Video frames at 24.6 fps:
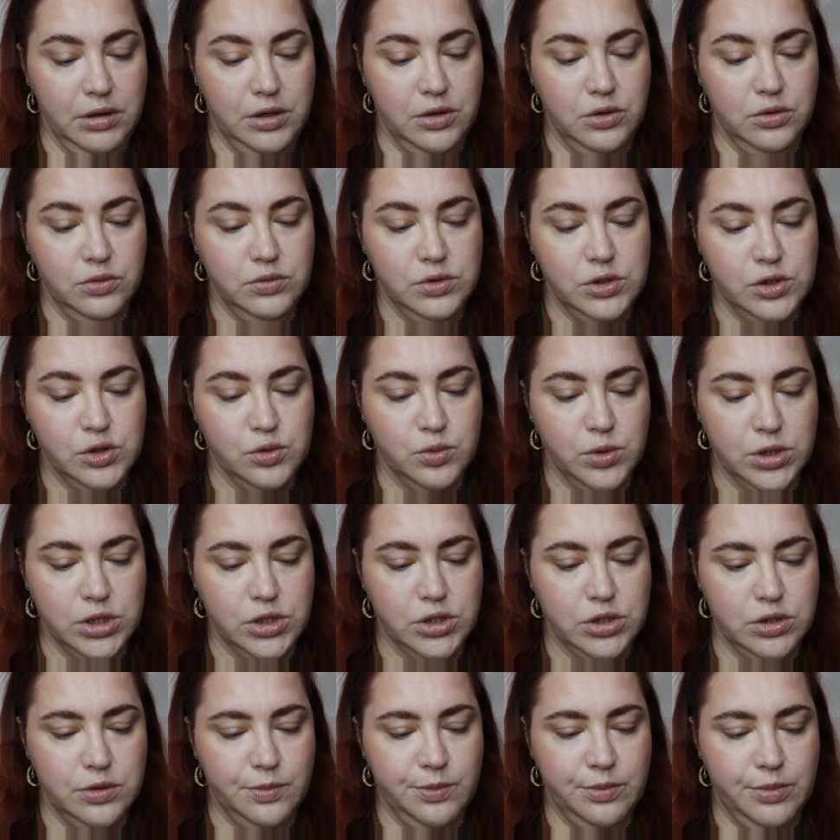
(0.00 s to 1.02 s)
Don't
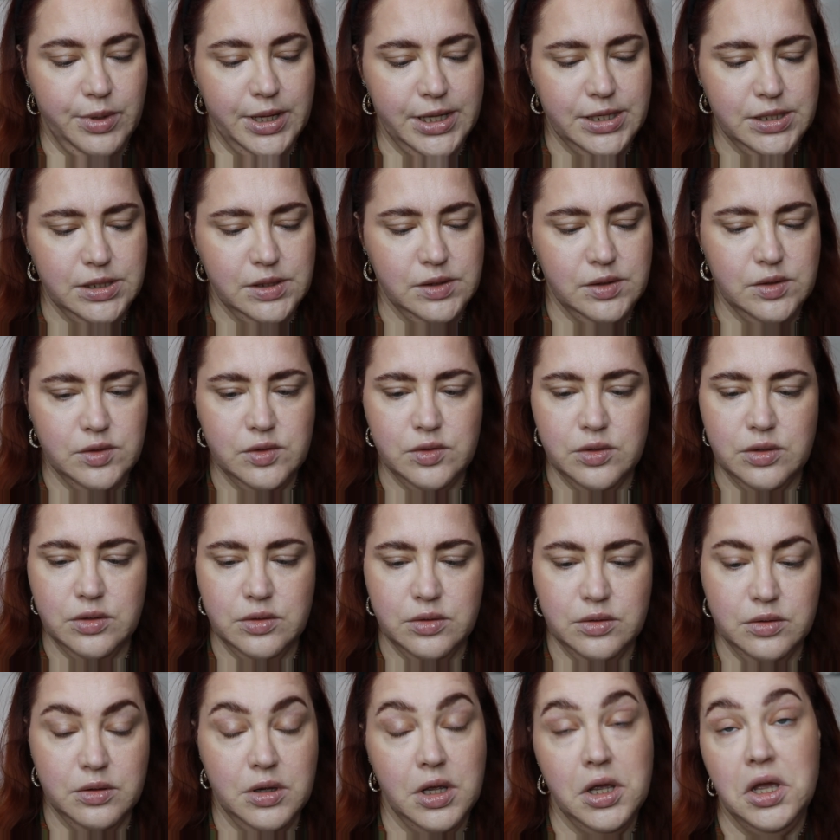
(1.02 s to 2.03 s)
swatch the best.
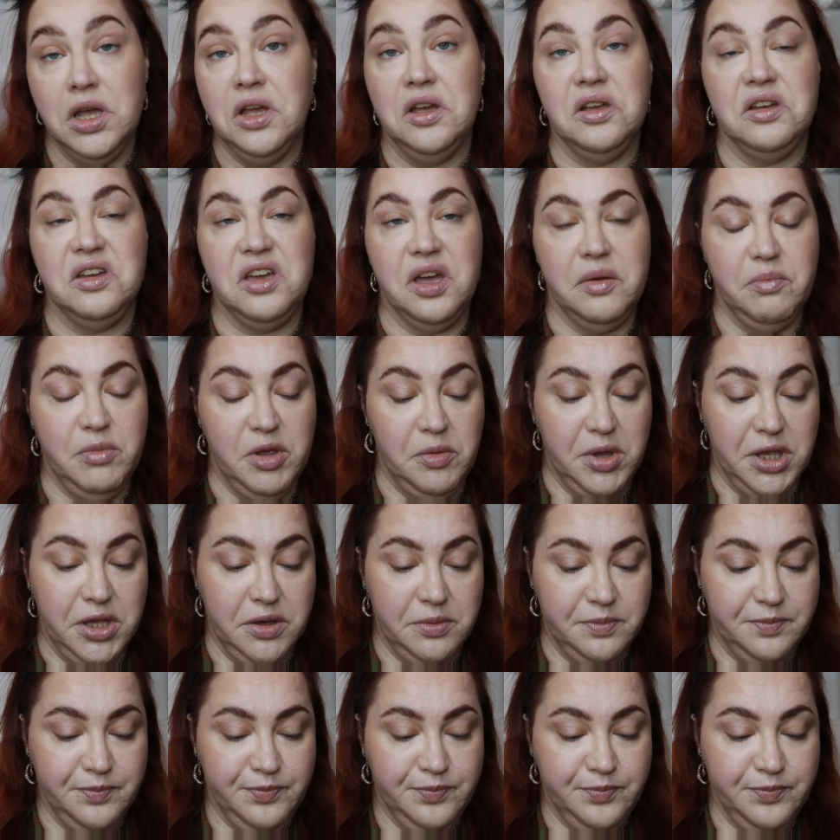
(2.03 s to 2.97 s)
Can be me.